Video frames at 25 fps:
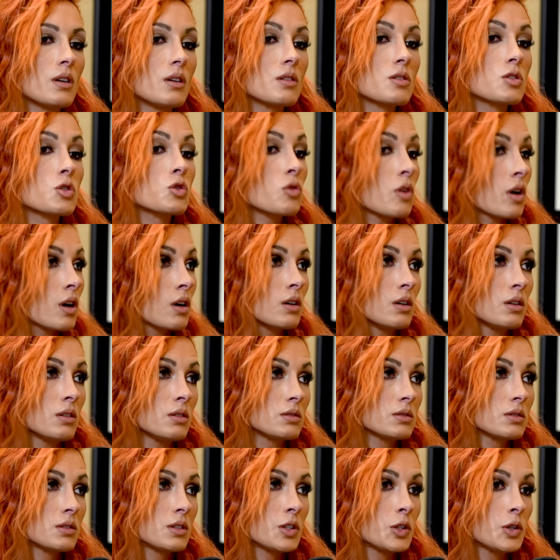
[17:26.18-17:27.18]
struggle
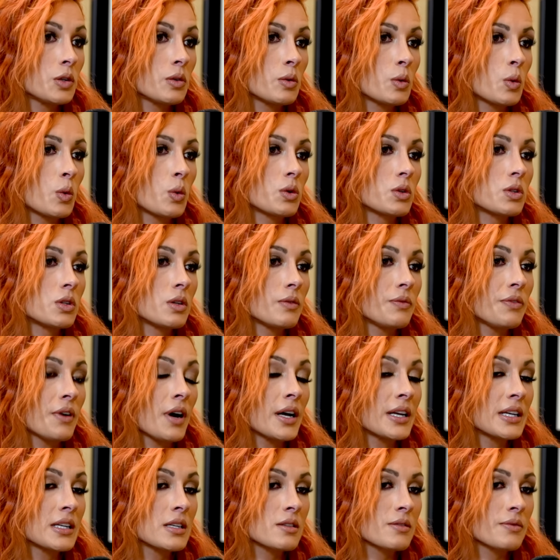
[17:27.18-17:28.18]
to to
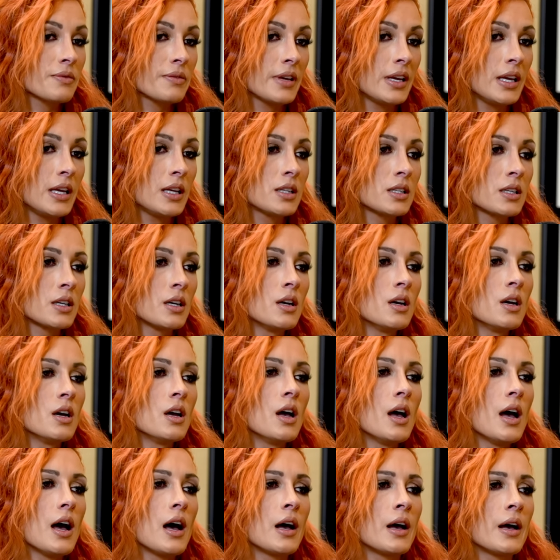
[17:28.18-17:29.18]
find his feet,
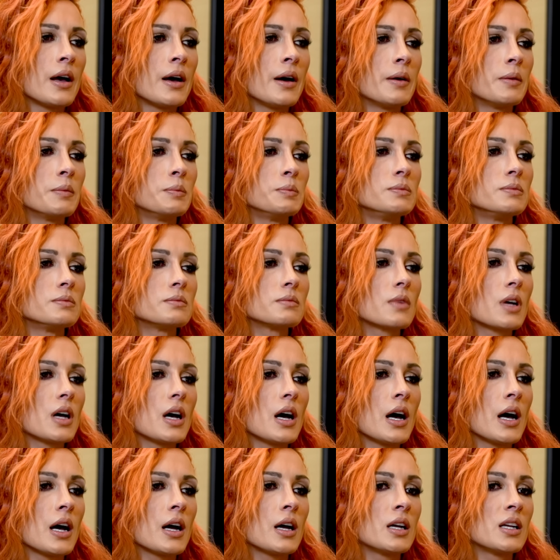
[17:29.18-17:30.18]
um,
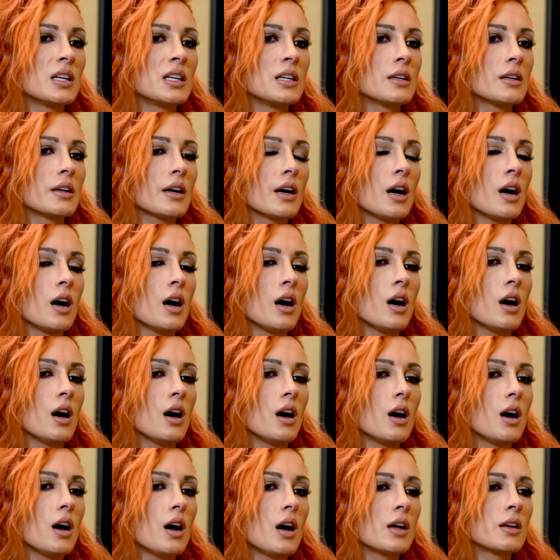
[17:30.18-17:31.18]
and uh,
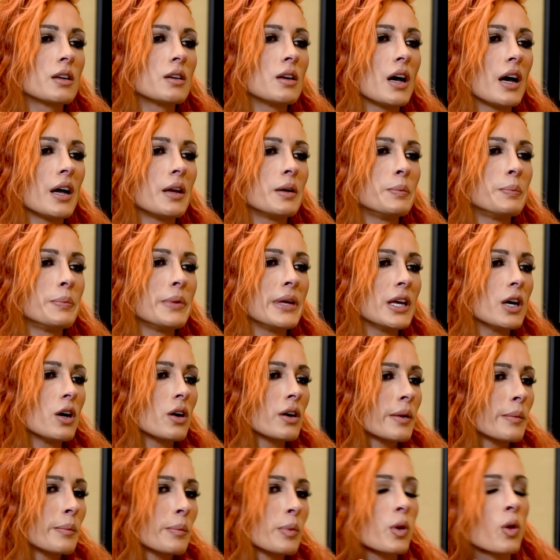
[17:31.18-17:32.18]
and and be
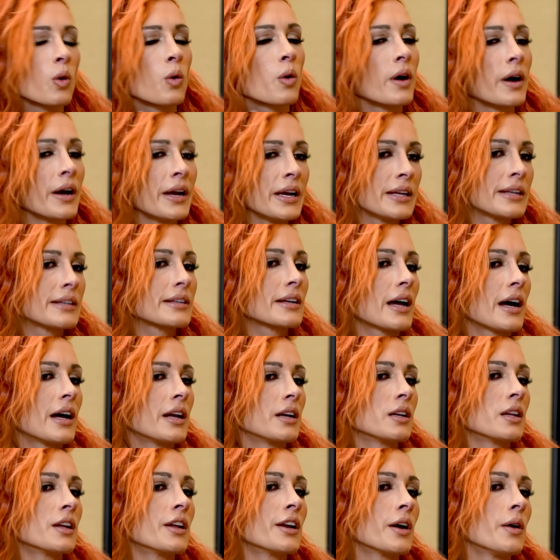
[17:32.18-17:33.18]
unemployed,
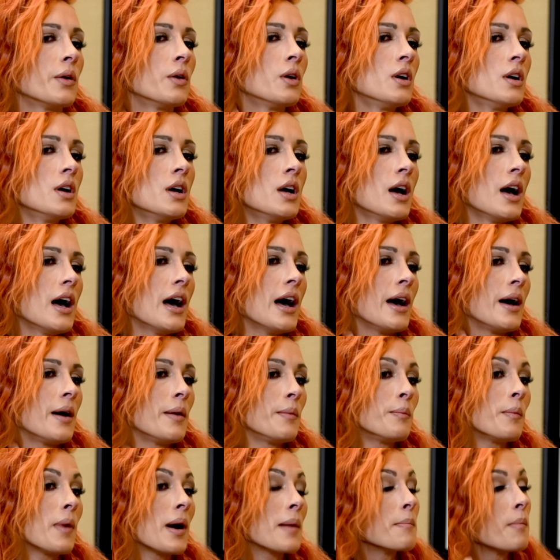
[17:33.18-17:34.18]
and you know,
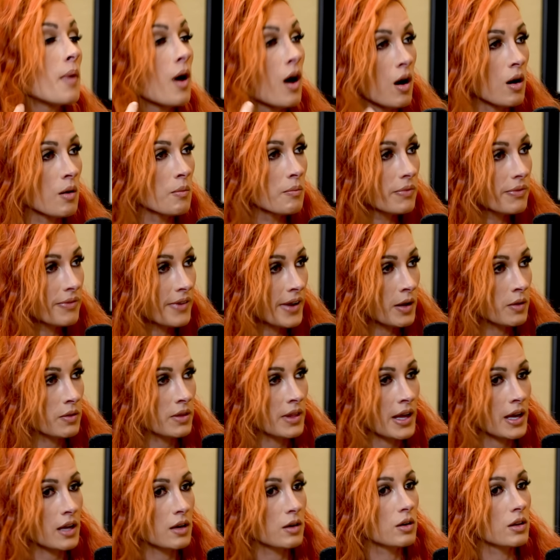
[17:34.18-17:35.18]
um, my mom found
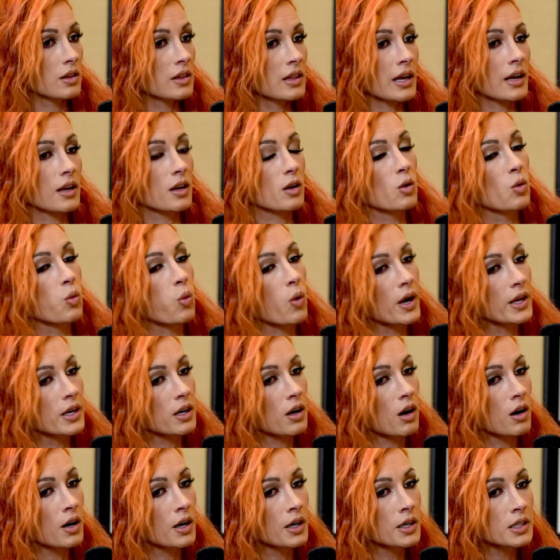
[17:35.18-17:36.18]
that that quite
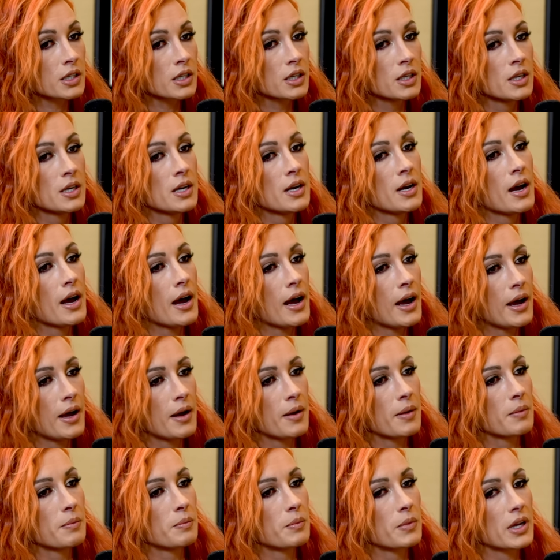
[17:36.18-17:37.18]
hard,
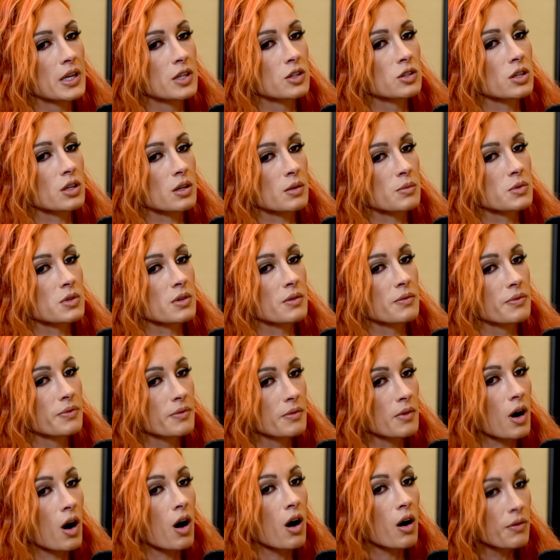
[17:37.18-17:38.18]
um, in terms of
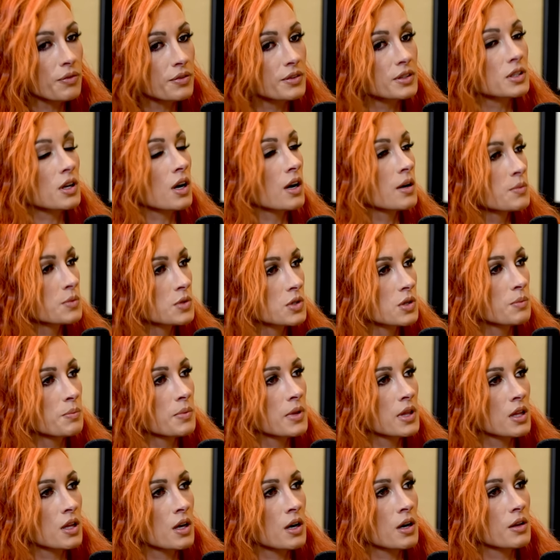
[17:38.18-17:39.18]
oftentimes she'd
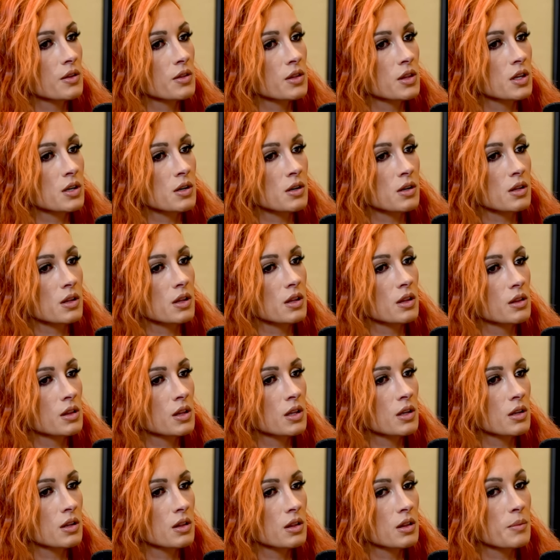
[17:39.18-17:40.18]
be the the
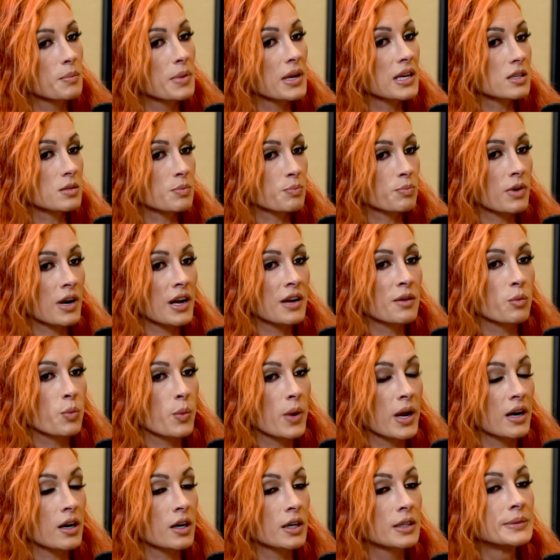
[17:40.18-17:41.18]
the, the biggest
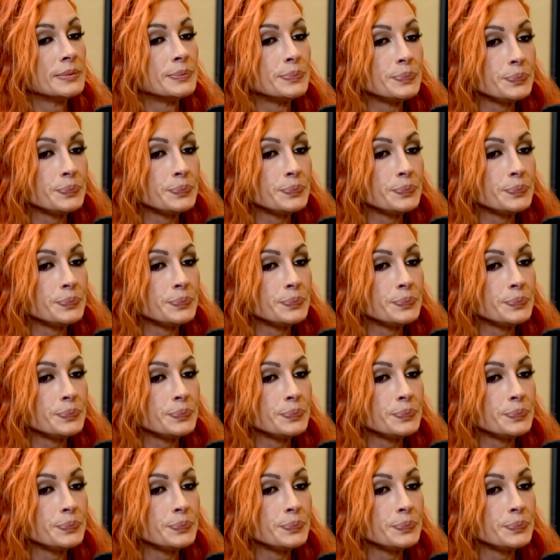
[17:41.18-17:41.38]
breadwinner